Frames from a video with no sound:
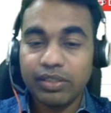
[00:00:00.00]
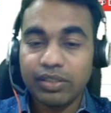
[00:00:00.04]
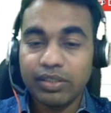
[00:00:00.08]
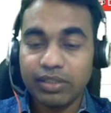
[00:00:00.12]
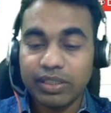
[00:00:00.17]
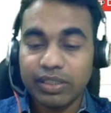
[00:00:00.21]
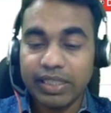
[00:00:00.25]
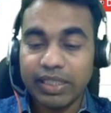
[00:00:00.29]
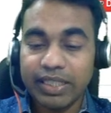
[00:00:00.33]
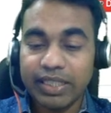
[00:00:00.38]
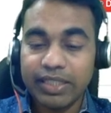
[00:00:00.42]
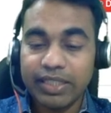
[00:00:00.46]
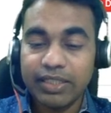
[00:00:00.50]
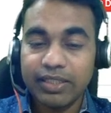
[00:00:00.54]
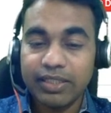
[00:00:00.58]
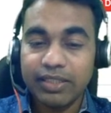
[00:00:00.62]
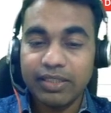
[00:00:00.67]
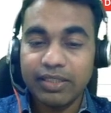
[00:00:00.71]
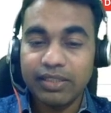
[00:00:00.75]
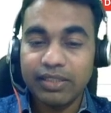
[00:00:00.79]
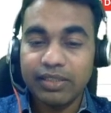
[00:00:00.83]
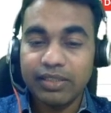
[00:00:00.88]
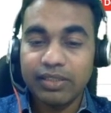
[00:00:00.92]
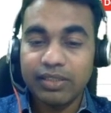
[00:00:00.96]
right?
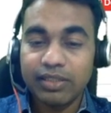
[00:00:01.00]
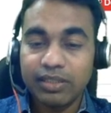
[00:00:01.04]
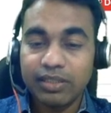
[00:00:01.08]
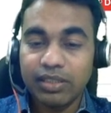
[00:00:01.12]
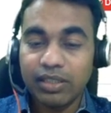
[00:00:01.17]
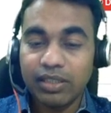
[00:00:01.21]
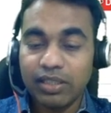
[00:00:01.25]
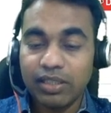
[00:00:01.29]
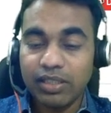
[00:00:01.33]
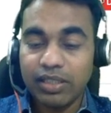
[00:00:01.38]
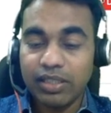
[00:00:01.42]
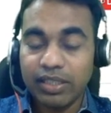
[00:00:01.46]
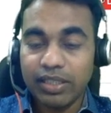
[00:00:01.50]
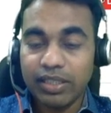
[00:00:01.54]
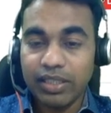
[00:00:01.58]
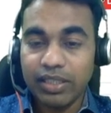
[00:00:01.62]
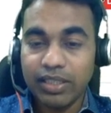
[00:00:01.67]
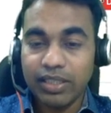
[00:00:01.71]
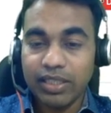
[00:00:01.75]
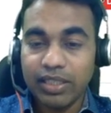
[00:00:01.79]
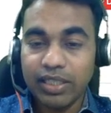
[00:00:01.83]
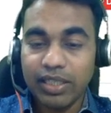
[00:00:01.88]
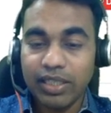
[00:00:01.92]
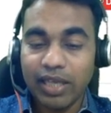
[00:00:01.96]
Tree,
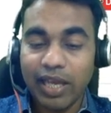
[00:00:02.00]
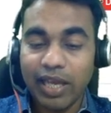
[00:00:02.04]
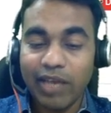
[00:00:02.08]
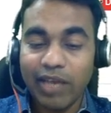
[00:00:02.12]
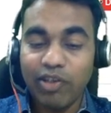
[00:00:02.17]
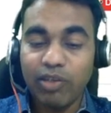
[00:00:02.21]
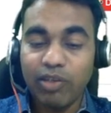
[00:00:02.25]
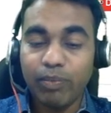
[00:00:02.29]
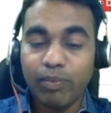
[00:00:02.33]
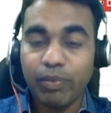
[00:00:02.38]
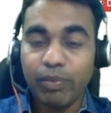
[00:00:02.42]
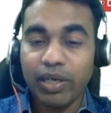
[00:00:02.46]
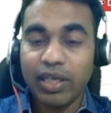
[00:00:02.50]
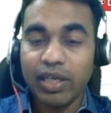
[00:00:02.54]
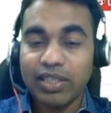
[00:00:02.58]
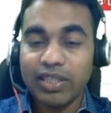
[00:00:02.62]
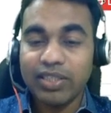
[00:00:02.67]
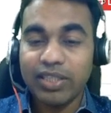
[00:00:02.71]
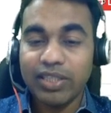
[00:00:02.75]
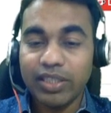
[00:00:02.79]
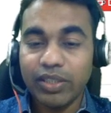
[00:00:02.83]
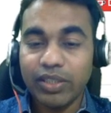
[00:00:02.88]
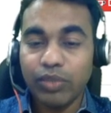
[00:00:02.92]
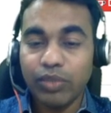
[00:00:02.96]
then I will pass
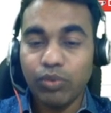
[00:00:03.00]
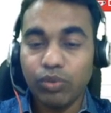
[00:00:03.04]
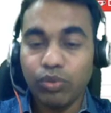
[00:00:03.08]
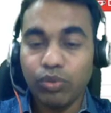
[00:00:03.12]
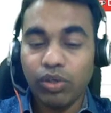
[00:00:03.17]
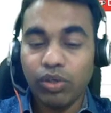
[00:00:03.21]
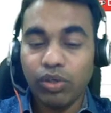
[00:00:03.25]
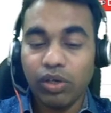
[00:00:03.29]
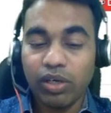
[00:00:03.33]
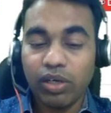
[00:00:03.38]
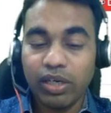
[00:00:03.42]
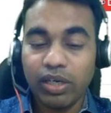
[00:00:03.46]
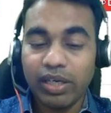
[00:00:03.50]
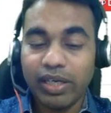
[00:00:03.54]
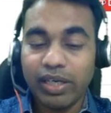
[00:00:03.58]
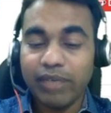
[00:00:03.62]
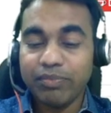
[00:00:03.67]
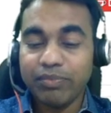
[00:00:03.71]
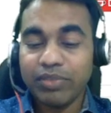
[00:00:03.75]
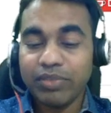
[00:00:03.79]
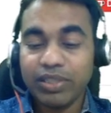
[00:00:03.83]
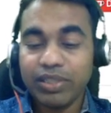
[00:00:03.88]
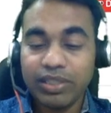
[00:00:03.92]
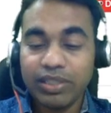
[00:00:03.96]
the root dot
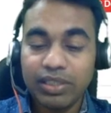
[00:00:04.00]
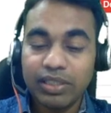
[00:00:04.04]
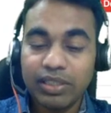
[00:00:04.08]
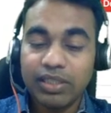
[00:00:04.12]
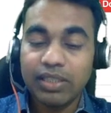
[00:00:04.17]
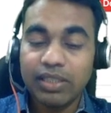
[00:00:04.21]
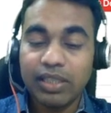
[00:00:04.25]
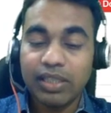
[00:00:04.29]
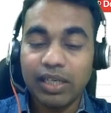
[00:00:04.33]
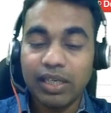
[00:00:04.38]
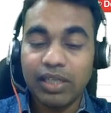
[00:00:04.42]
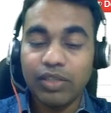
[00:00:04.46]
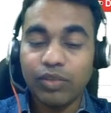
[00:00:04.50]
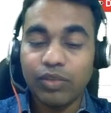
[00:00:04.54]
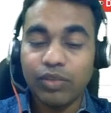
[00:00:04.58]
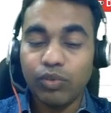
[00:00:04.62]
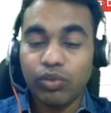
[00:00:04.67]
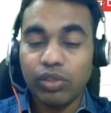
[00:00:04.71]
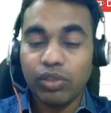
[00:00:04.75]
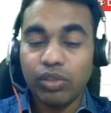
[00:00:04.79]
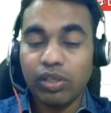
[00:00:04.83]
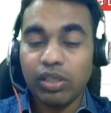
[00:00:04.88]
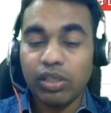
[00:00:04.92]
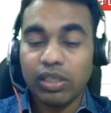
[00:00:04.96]
left and
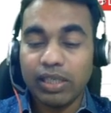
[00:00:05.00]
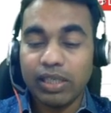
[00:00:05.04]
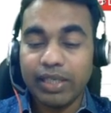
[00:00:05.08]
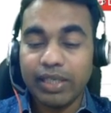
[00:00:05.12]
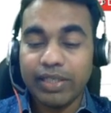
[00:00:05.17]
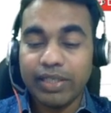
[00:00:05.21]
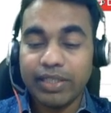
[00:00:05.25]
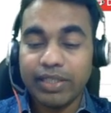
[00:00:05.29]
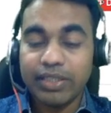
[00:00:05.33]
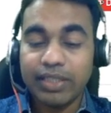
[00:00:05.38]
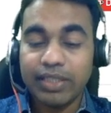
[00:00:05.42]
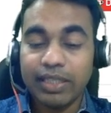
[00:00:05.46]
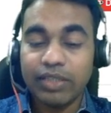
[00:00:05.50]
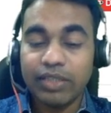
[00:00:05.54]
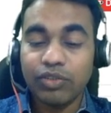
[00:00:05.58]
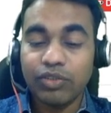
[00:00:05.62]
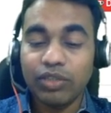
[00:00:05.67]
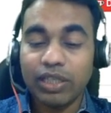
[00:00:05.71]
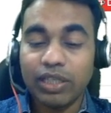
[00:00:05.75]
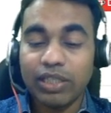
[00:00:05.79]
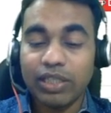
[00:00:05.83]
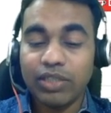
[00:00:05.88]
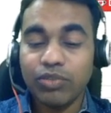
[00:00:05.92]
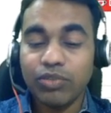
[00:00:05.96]
root dot right, right? So
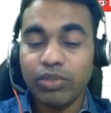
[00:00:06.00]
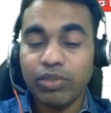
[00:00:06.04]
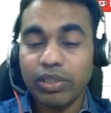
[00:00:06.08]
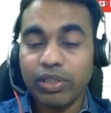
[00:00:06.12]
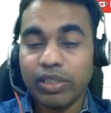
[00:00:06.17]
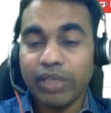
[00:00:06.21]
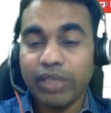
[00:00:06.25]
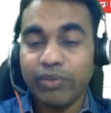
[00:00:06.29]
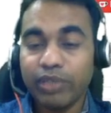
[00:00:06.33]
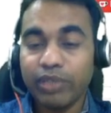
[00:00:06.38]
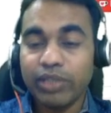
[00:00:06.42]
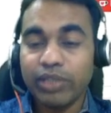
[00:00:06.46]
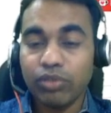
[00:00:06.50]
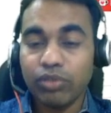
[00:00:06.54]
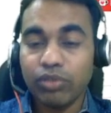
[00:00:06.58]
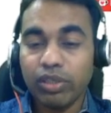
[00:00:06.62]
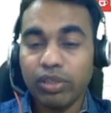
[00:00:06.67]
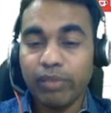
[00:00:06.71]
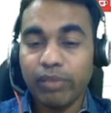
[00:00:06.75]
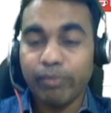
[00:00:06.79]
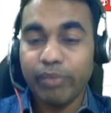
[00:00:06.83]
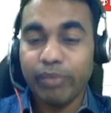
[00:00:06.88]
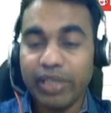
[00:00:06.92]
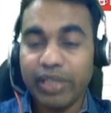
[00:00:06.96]
that is what I want to
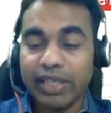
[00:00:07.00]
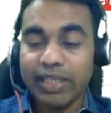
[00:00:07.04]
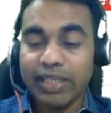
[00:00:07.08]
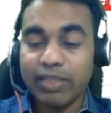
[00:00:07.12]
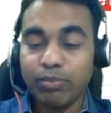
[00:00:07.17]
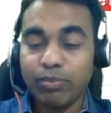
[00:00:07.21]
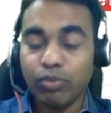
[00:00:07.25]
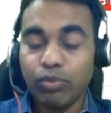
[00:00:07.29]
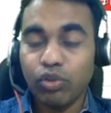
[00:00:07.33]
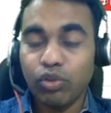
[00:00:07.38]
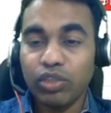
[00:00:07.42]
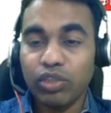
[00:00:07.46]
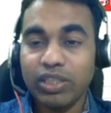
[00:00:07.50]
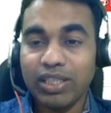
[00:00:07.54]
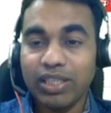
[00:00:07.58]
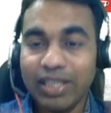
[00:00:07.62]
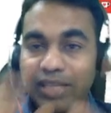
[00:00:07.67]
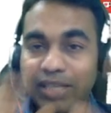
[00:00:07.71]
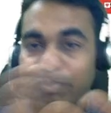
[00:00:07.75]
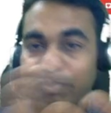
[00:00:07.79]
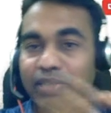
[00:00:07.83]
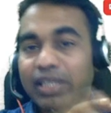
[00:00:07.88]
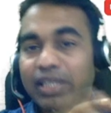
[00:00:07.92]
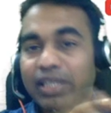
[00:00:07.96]
compare, right? Both the
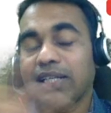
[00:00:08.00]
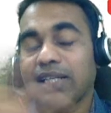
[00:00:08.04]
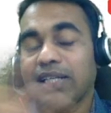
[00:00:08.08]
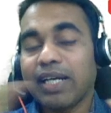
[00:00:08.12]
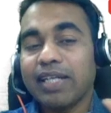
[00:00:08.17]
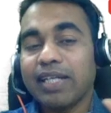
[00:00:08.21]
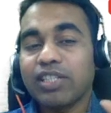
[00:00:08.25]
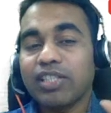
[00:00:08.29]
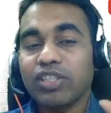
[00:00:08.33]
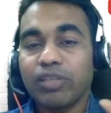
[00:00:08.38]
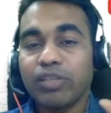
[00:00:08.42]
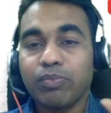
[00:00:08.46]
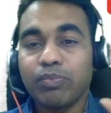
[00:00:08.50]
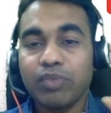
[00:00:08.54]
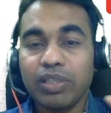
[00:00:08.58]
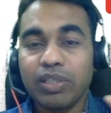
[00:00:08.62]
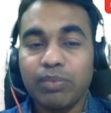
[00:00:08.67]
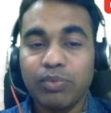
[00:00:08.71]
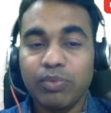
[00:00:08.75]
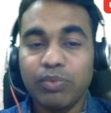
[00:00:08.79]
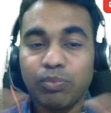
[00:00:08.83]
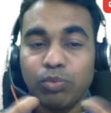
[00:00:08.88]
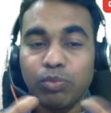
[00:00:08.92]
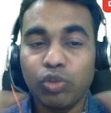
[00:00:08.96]
left and right
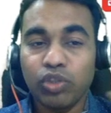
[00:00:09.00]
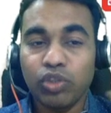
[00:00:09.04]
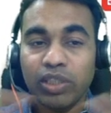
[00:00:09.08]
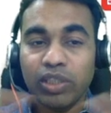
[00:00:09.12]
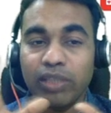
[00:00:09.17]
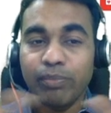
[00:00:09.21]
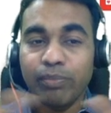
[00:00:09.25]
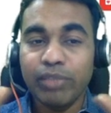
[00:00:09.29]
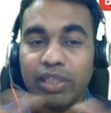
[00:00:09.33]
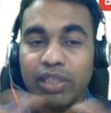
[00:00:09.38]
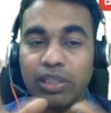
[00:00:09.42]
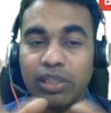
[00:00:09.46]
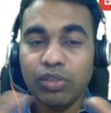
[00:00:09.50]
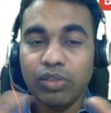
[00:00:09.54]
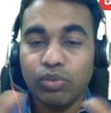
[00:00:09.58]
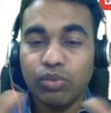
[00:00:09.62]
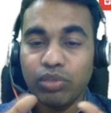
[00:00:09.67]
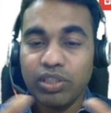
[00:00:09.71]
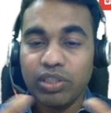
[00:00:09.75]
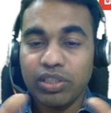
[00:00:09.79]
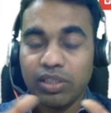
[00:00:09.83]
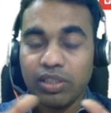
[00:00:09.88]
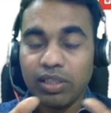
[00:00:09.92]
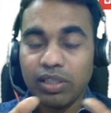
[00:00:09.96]
subtree both are mirror to
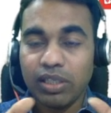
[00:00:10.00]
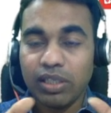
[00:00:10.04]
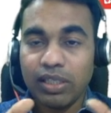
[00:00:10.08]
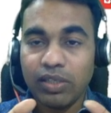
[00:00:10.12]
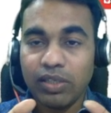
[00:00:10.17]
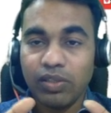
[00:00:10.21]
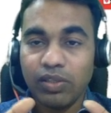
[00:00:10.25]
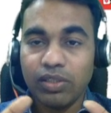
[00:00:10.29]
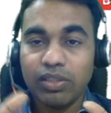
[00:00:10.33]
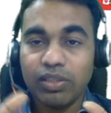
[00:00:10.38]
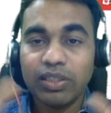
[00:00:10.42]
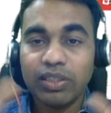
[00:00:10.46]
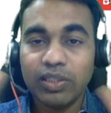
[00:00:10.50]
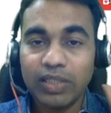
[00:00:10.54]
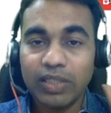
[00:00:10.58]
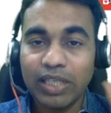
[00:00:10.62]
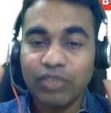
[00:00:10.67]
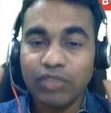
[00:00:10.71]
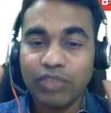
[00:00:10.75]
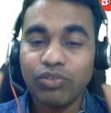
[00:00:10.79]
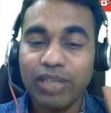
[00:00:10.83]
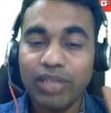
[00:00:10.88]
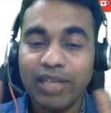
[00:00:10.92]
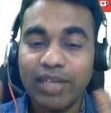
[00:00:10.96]
each other or not. So
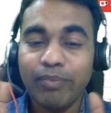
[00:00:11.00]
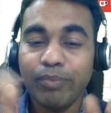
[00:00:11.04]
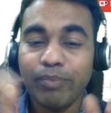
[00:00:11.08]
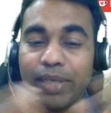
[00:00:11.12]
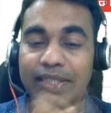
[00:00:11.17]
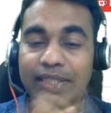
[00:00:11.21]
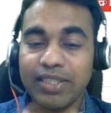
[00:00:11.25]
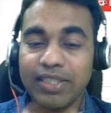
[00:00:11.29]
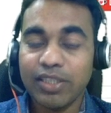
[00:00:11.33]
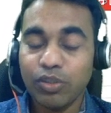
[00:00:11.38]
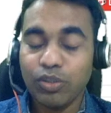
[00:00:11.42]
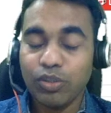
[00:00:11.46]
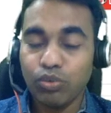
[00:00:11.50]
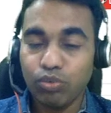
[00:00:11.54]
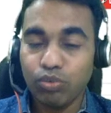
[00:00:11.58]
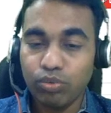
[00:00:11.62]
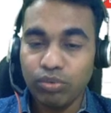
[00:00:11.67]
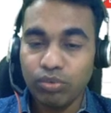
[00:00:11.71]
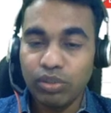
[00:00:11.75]
that's why I'm passing 2.